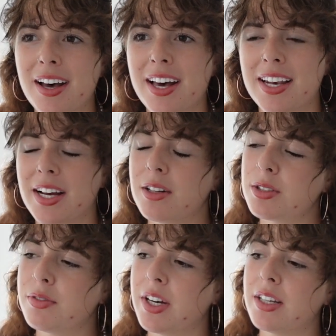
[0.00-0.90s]
And I
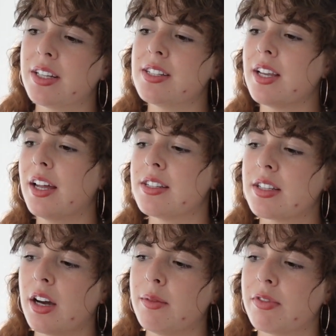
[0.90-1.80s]
also find intense
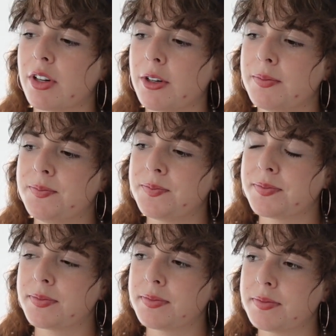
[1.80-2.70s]
comfort
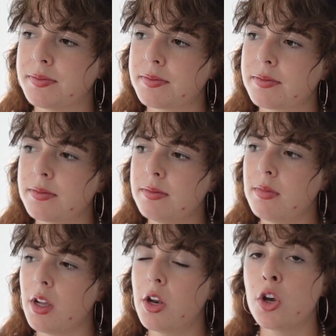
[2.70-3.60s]

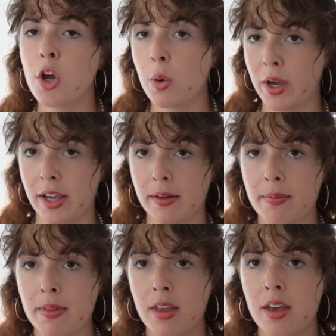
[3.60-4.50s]
knowing
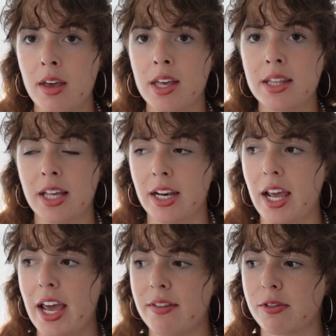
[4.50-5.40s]
that
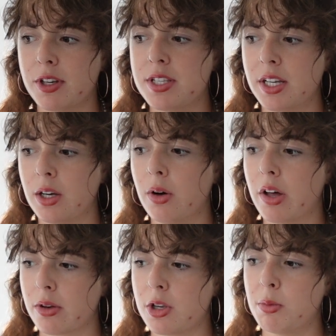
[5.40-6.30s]
every single
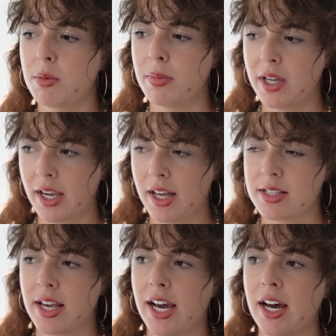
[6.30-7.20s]
other human being
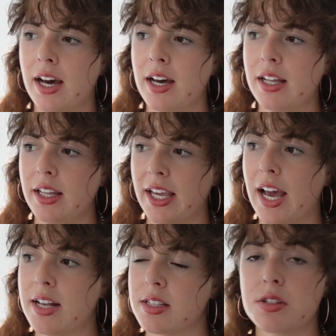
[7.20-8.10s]
has
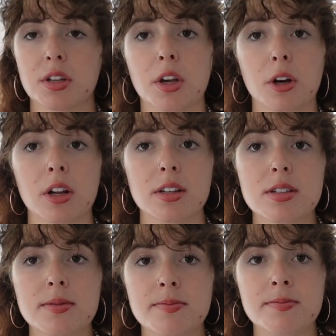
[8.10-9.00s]

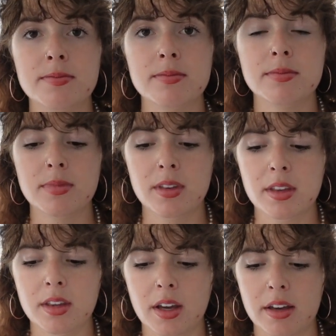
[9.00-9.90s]
insecurities.
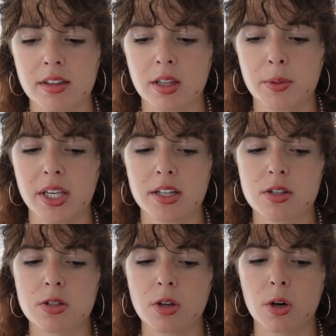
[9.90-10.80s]
I think that we get
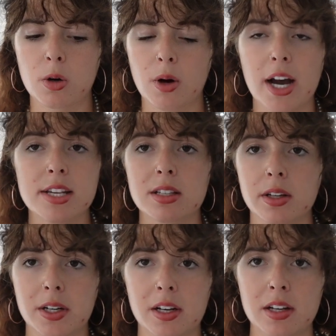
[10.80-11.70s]
so
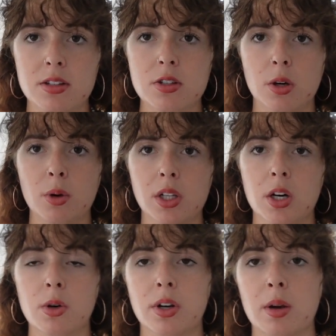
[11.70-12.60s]
isolated and so
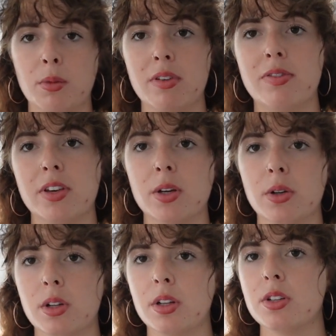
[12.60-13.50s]
alone, and we
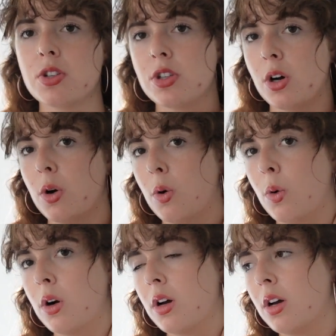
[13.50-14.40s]
feel so